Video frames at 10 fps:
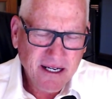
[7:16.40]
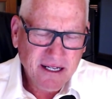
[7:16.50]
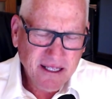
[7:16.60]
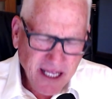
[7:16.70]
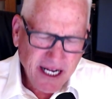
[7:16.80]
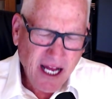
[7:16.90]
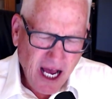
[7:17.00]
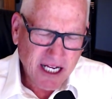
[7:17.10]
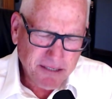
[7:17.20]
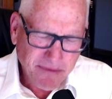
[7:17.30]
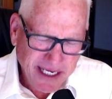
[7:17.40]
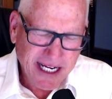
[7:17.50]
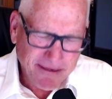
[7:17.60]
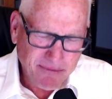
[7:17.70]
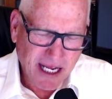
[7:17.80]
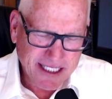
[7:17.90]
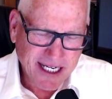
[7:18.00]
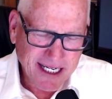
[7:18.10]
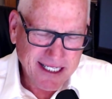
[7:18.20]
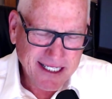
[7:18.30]
Let us be a
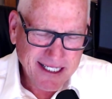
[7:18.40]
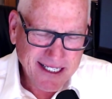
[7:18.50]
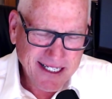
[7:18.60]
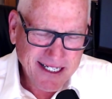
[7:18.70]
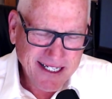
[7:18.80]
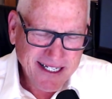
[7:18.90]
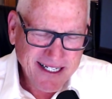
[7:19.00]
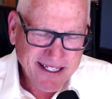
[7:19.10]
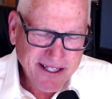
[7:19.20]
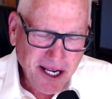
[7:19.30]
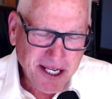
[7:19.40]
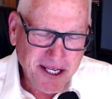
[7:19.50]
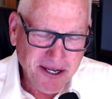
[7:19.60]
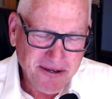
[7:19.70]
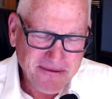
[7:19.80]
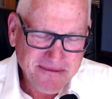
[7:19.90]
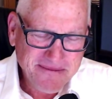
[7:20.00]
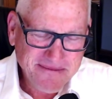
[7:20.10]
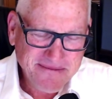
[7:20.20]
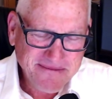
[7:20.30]
blessing. Thank you.
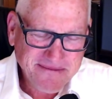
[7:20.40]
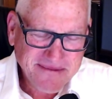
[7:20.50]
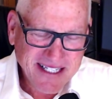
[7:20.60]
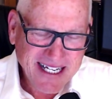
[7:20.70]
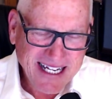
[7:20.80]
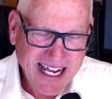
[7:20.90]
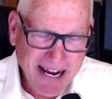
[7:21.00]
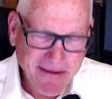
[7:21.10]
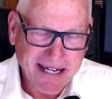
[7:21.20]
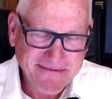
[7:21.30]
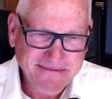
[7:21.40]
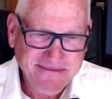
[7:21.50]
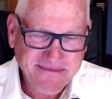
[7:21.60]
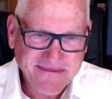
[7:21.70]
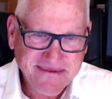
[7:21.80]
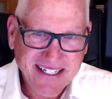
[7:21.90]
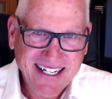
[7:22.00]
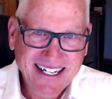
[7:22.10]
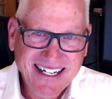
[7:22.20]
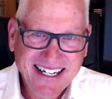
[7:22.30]
Amen.
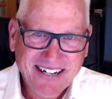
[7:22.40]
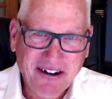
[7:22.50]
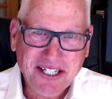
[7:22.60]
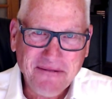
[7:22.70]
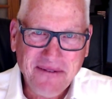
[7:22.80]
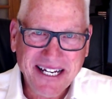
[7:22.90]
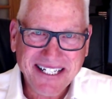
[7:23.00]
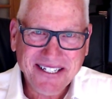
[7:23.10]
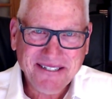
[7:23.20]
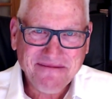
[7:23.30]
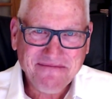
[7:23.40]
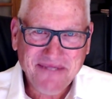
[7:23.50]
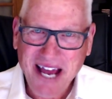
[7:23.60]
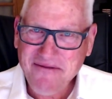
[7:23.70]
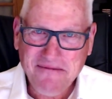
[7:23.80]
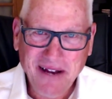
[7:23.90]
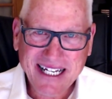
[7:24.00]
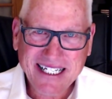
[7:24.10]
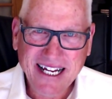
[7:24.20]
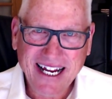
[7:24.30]
Grace and peace. Have a
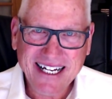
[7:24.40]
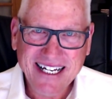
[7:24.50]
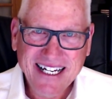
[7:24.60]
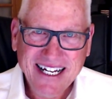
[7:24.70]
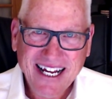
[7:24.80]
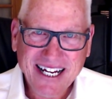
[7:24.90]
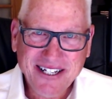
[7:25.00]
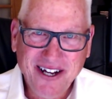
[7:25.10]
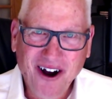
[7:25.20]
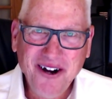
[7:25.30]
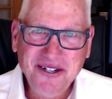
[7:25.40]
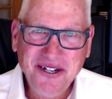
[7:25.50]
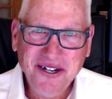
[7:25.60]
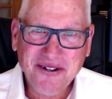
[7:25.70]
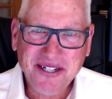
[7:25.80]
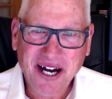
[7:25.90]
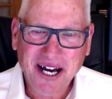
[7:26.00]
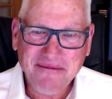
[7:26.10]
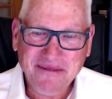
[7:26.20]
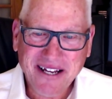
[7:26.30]
blessed day, and guard your
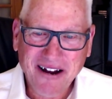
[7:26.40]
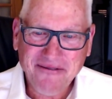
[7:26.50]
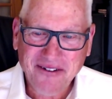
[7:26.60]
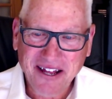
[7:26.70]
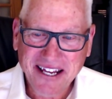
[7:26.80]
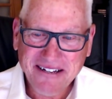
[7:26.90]
time carefully.